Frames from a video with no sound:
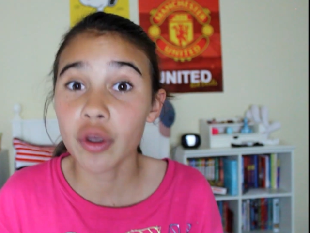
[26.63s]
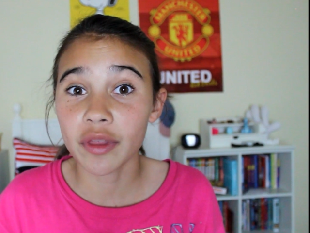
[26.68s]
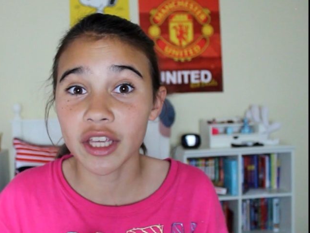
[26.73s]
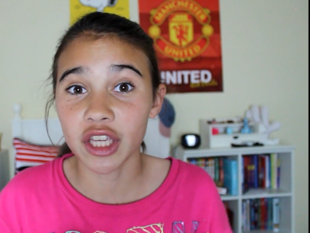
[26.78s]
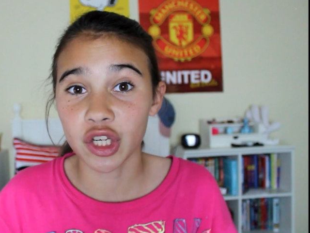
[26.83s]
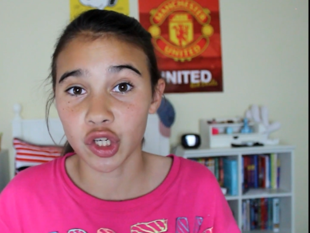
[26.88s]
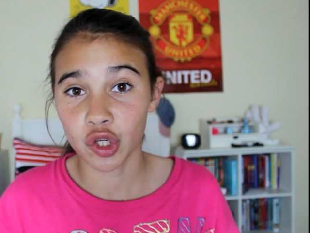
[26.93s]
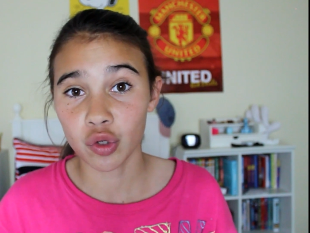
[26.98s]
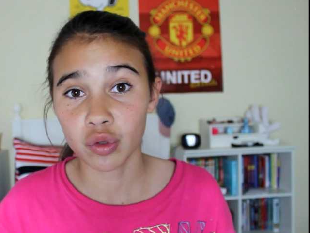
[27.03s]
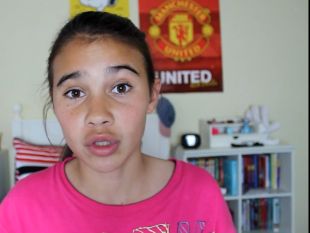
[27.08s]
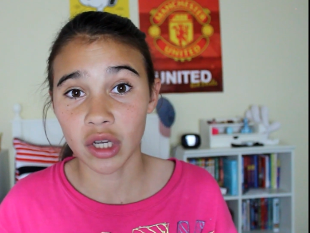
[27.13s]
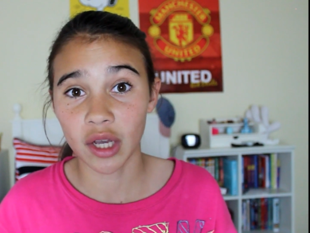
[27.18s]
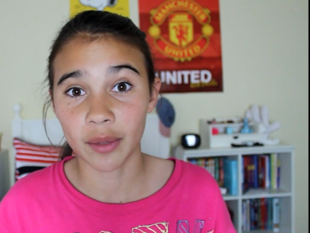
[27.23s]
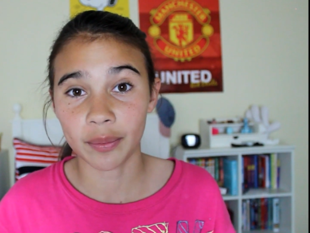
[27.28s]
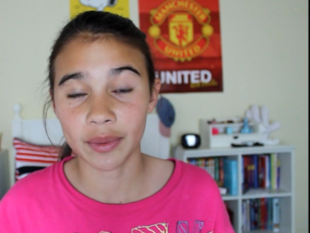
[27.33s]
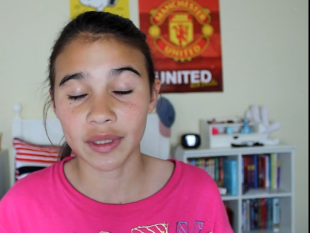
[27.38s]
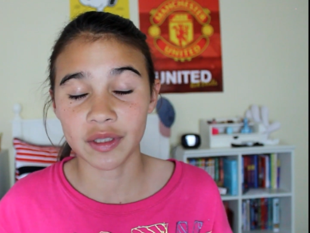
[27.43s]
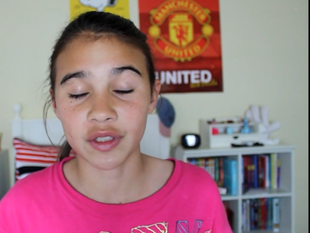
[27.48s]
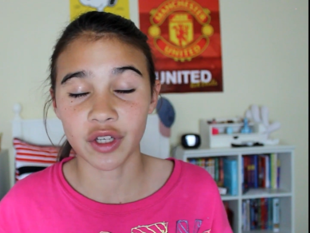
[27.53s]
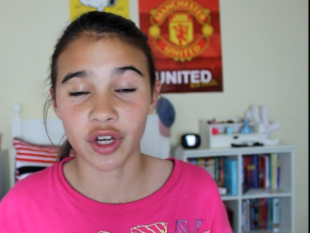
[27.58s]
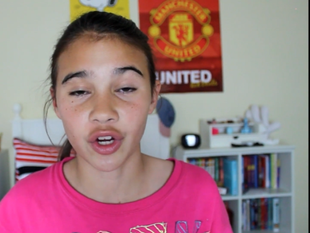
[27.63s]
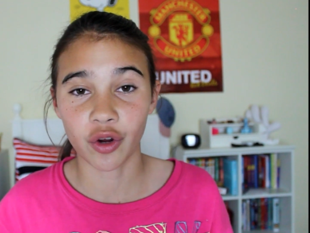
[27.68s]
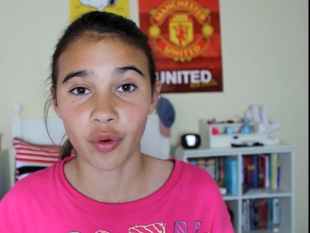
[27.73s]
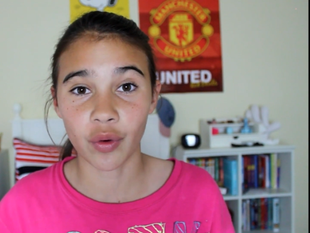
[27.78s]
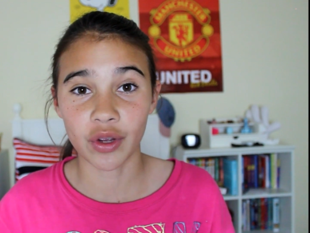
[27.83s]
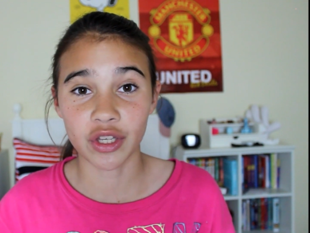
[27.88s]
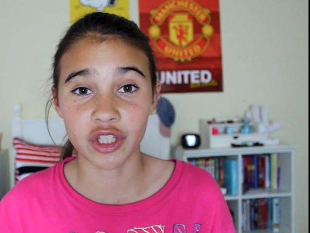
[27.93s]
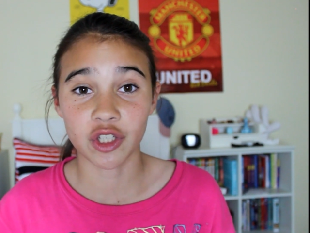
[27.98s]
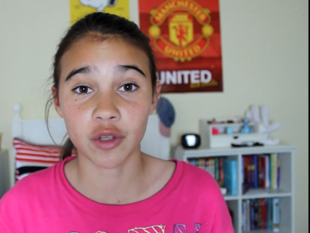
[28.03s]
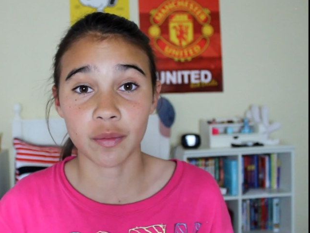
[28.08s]
The new topics are
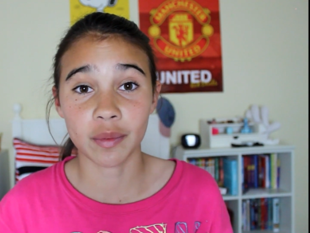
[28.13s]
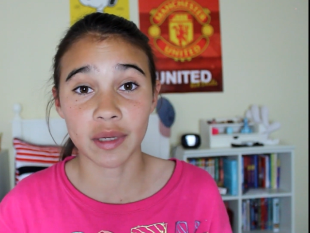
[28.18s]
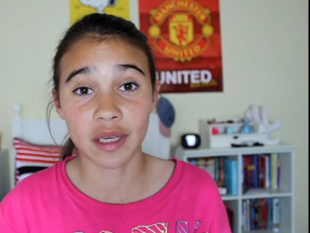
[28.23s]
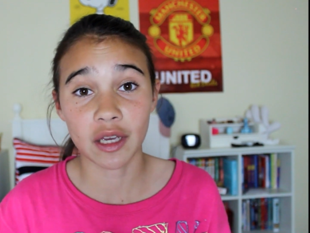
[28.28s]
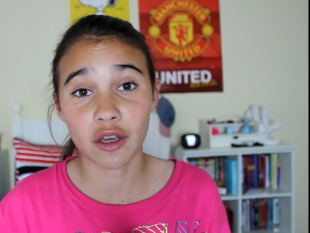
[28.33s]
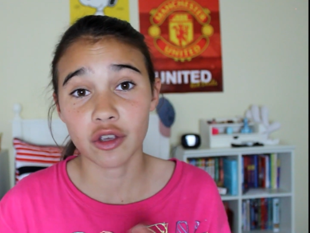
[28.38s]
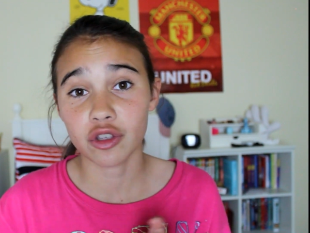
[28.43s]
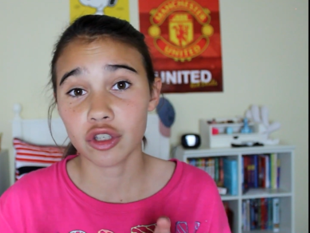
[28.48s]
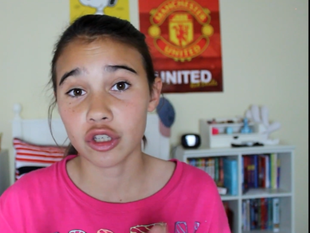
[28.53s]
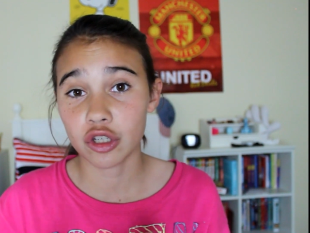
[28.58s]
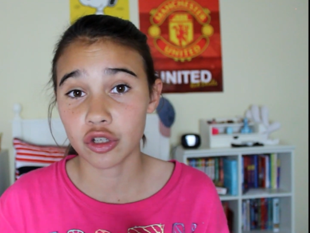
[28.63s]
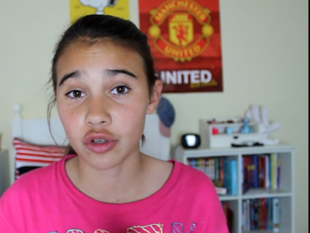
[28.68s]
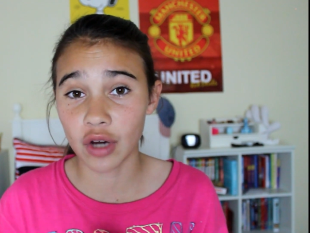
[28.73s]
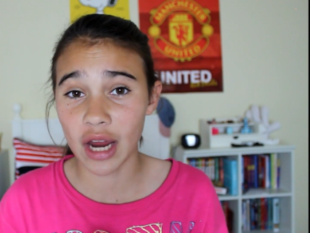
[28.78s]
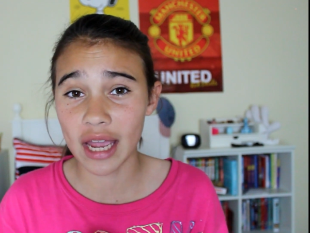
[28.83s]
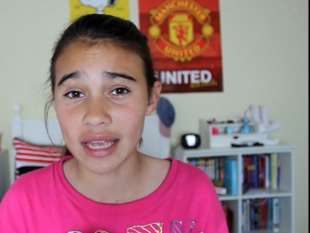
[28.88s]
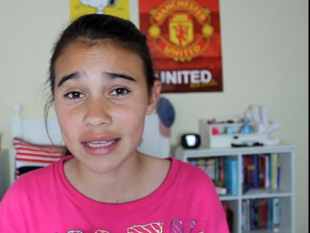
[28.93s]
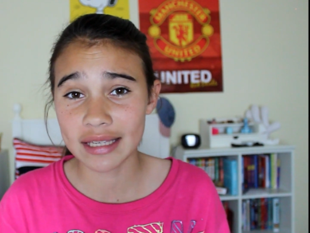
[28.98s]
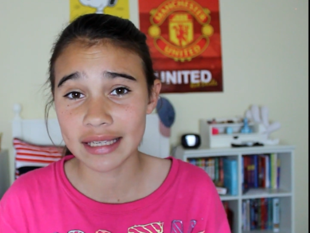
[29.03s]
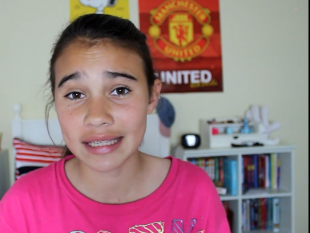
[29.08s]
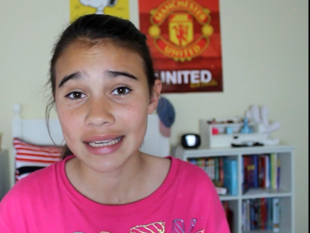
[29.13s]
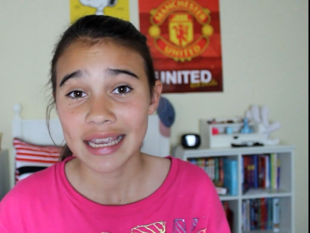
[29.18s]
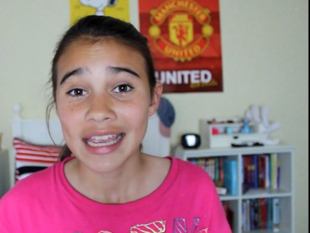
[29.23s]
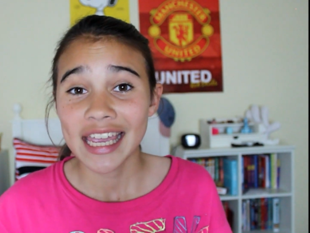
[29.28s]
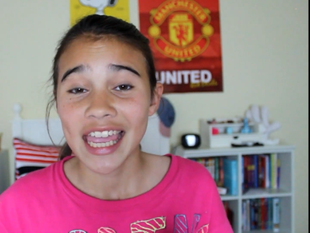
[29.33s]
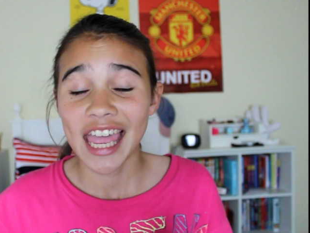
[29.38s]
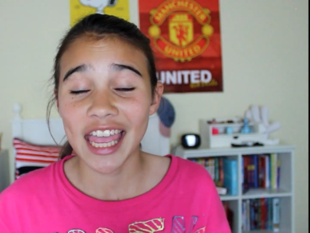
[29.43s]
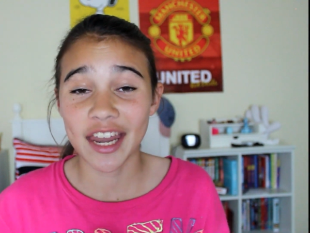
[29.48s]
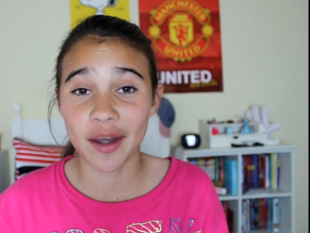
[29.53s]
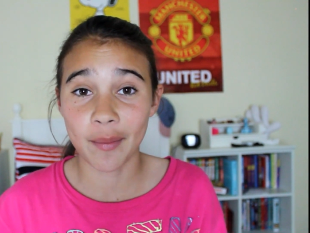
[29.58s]
going to be stress,
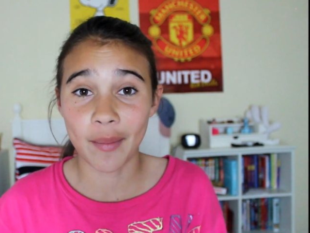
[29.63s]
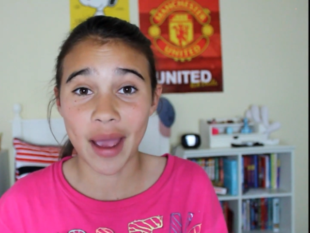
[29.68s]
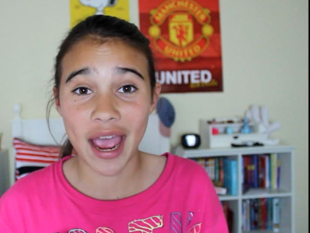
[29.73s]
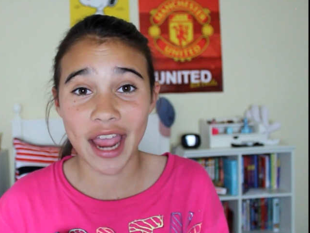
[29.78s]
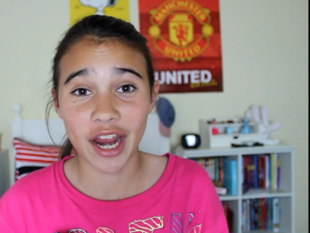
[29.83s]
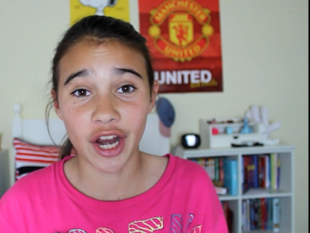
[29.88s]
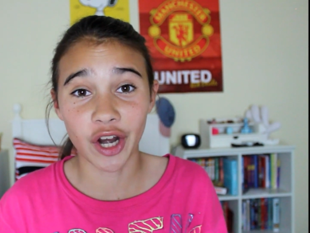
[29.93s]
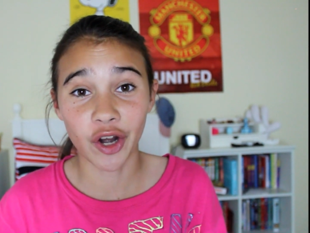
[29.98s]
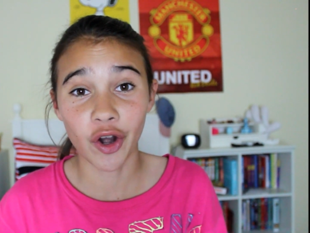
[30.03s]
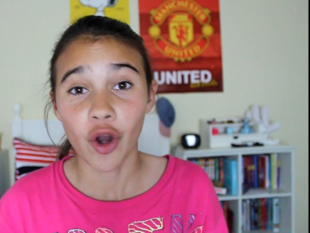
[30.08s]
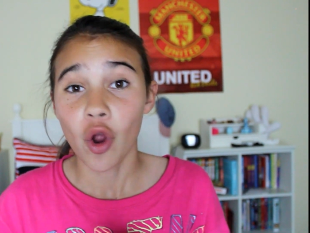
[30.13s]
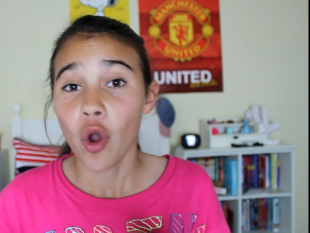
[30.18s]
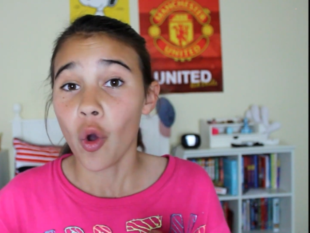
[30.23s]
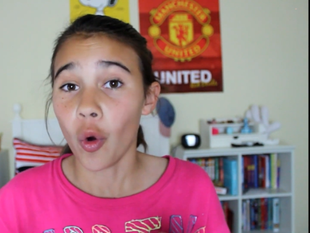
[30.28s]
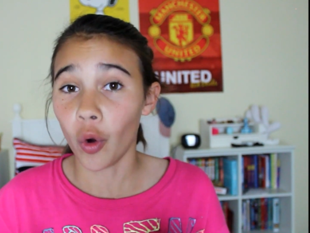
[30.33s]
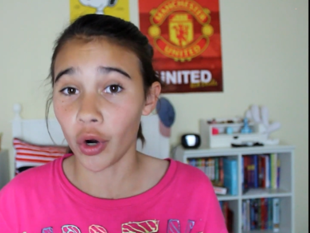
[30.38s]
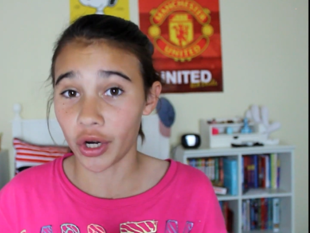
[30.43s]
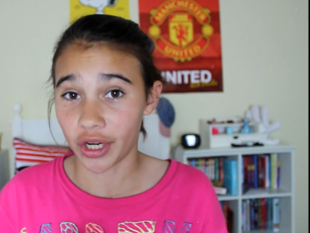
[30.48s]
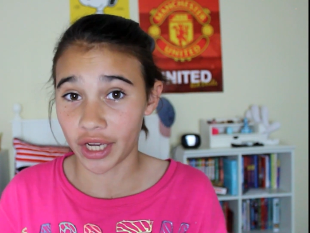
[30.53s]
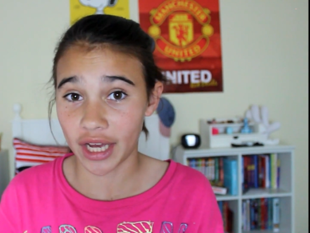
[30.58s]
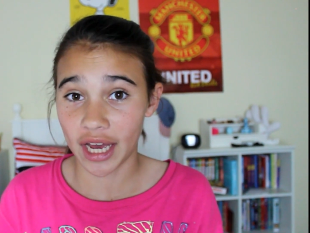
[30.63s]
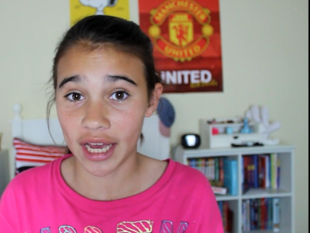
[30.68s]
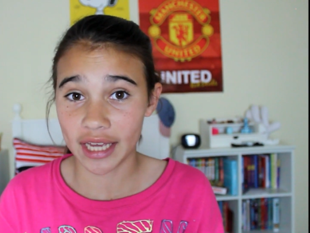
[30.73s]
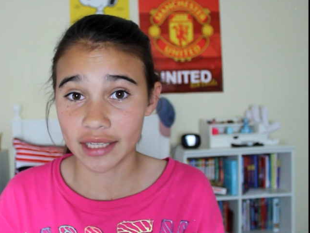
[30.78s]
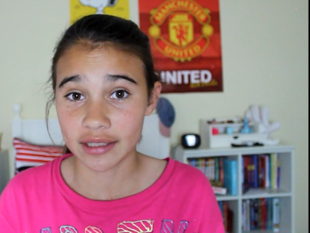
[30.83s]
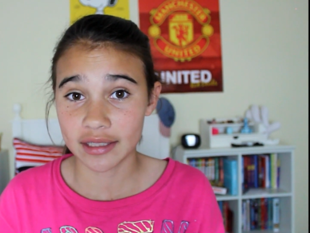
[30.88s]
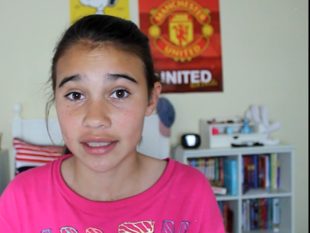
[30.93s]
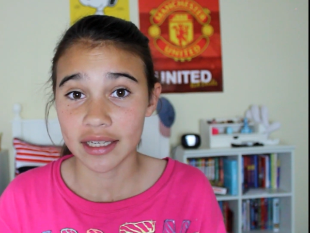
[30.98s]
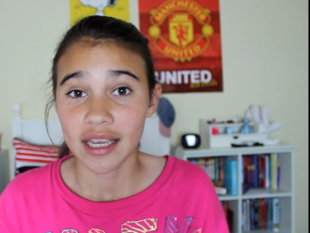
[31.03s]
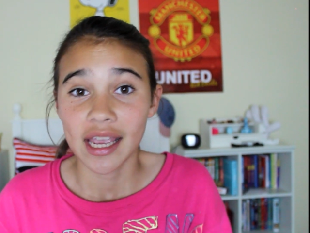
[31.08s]
admire, or
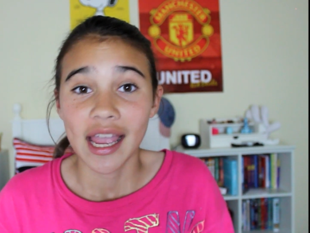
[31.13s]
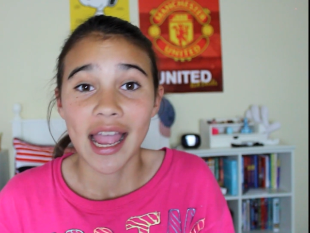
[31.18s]
cut.